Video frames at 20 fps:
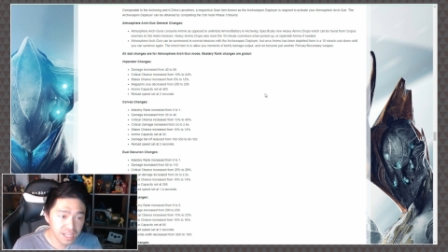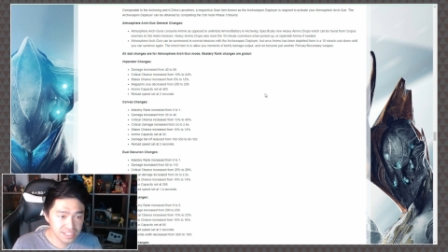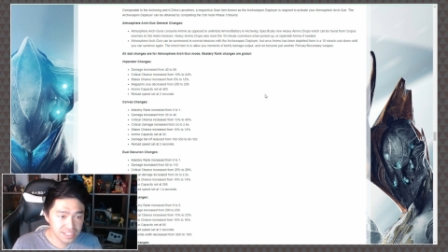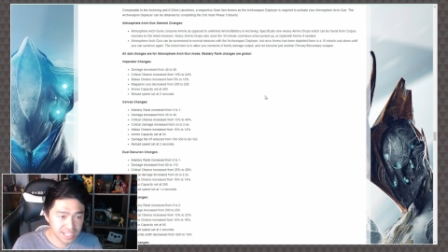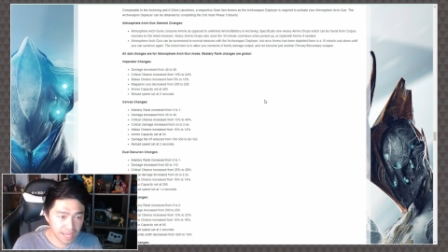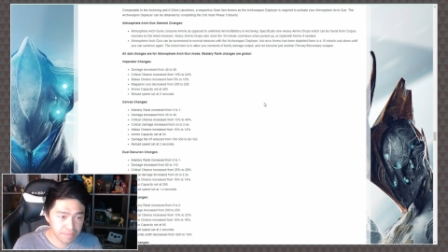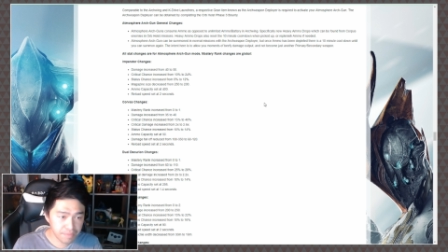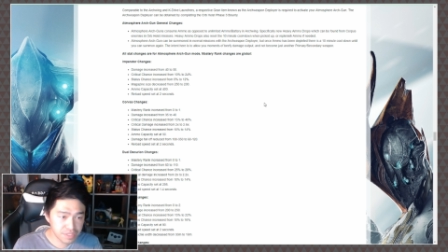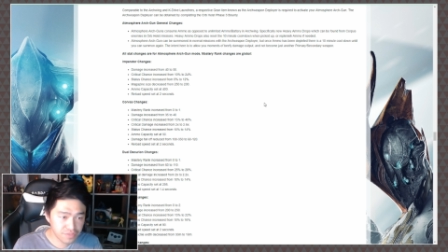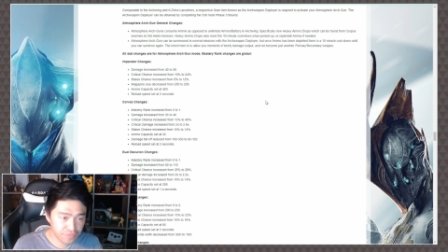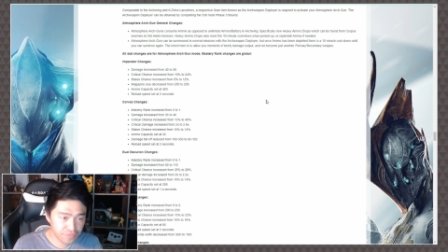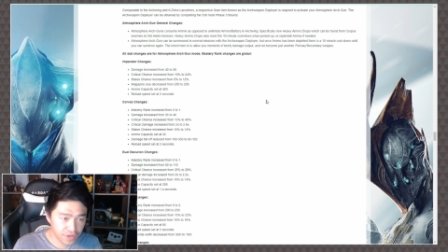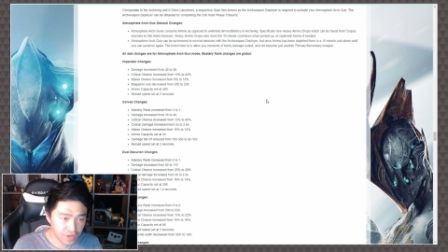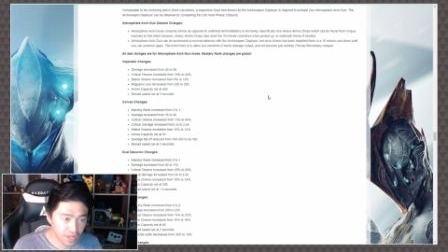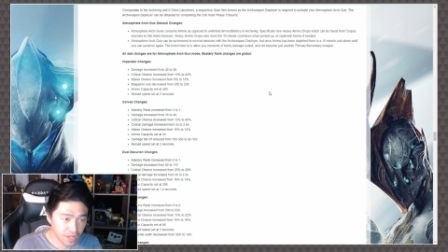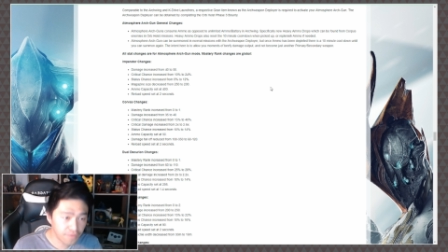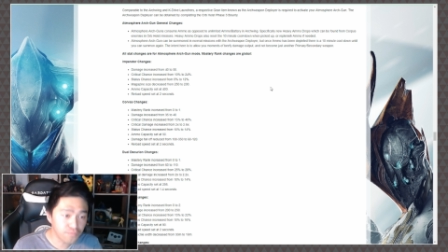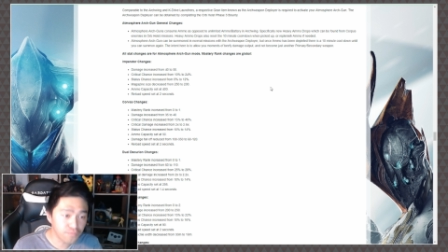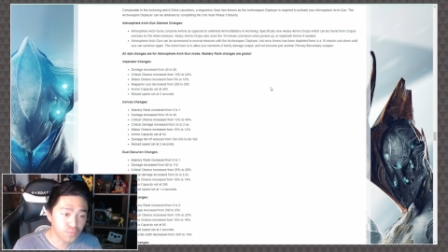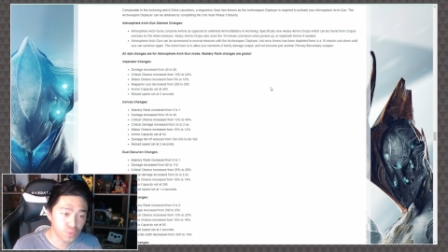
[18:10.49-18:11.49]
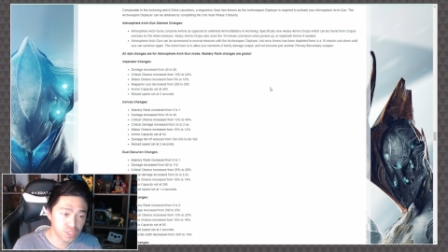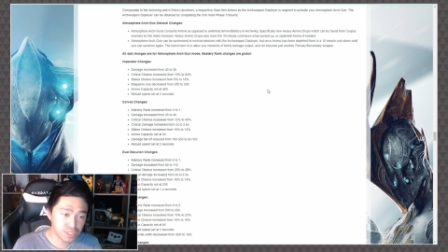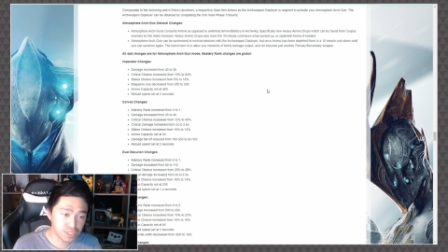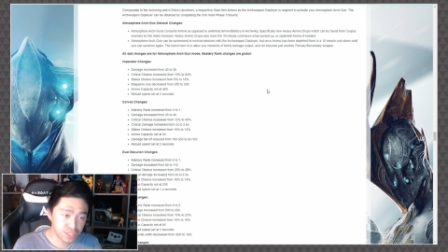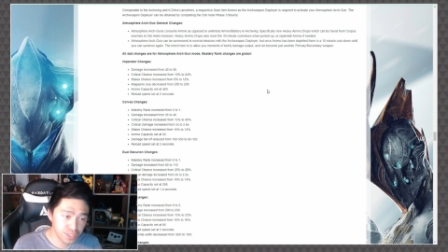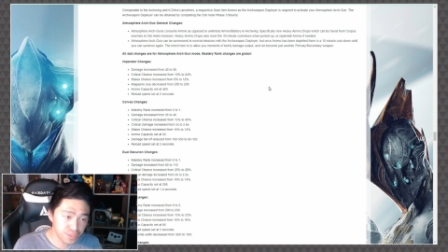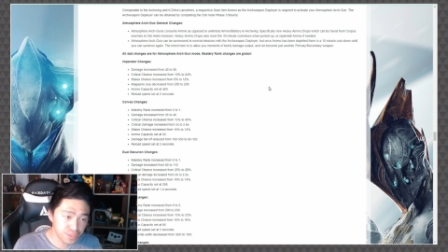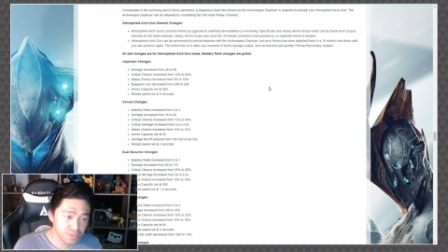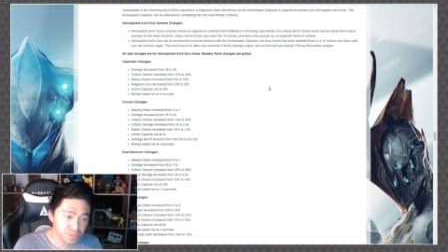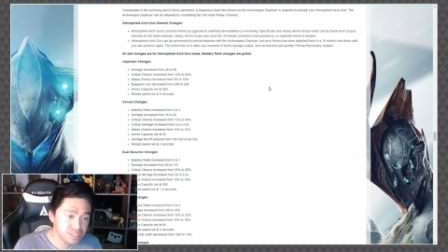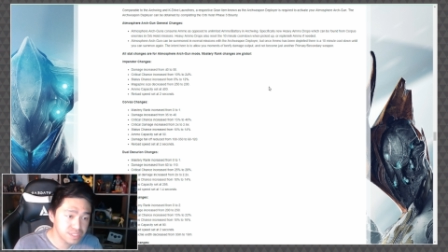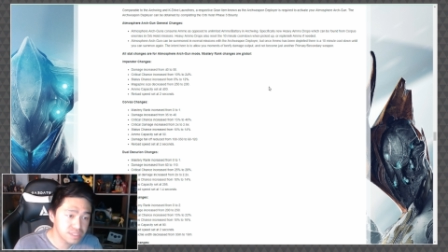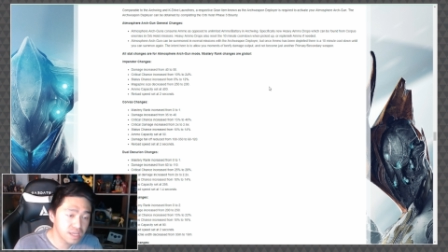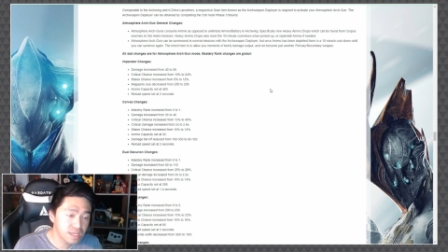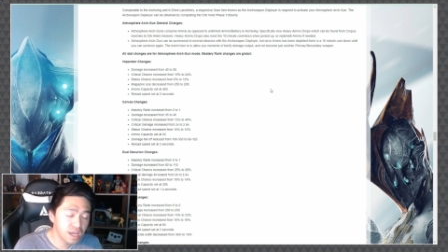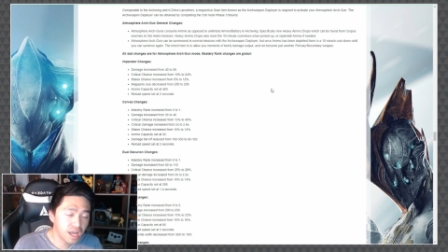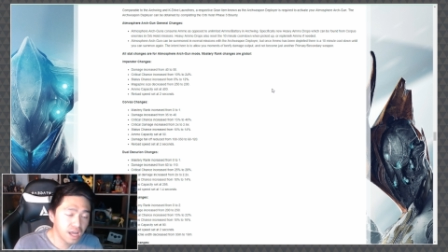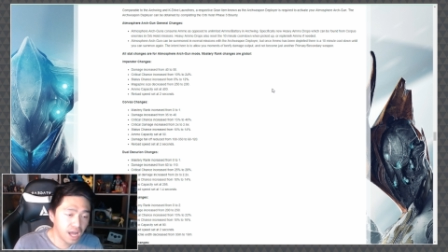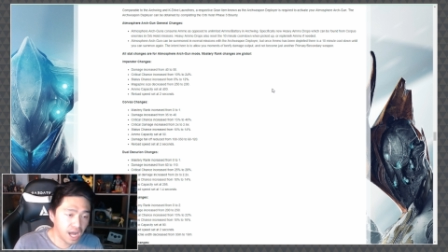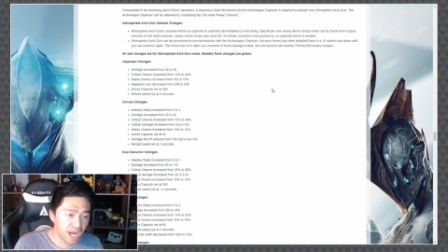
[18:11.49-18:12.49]
damage fall off reduced,
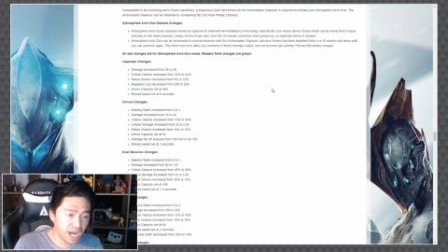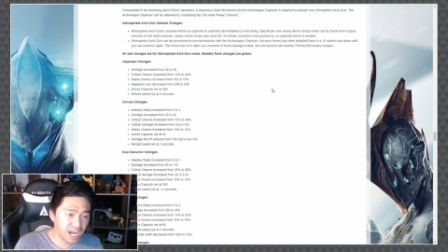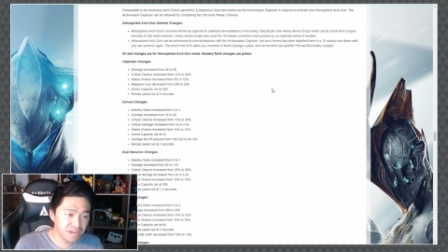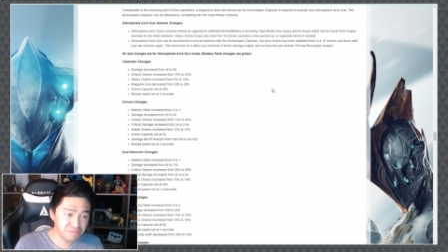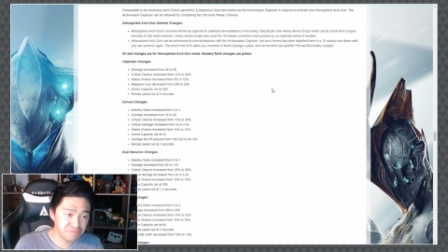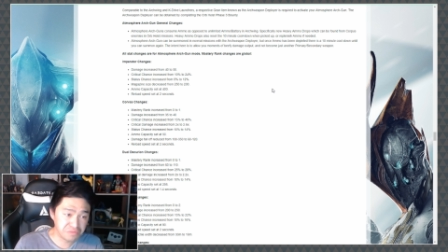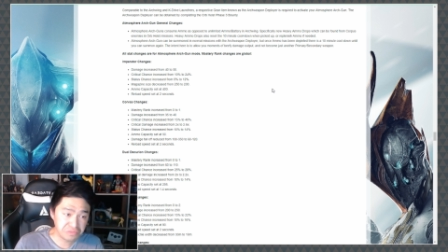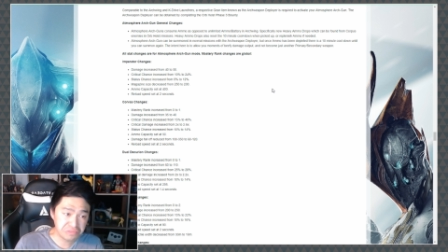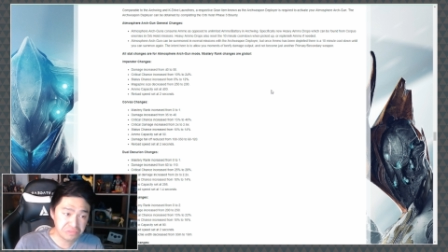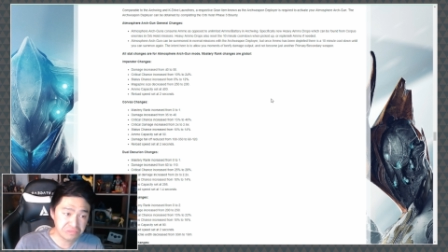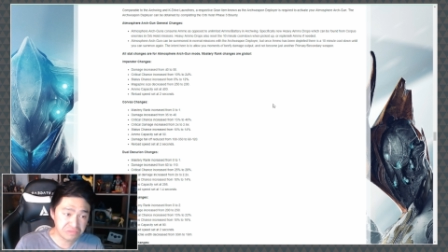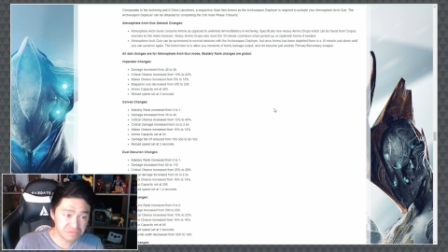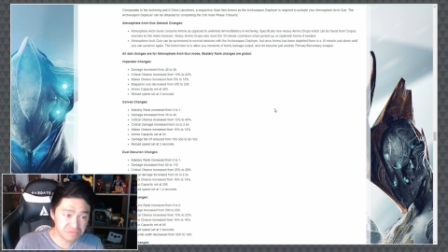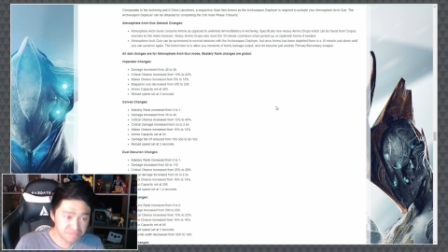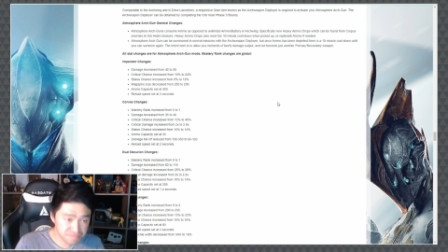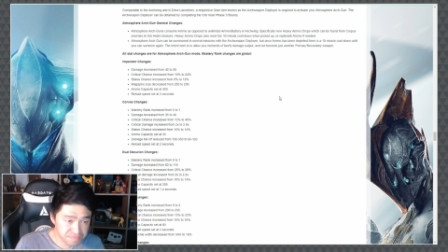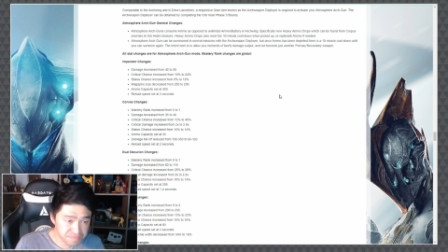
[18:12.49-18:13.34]
um, ooh,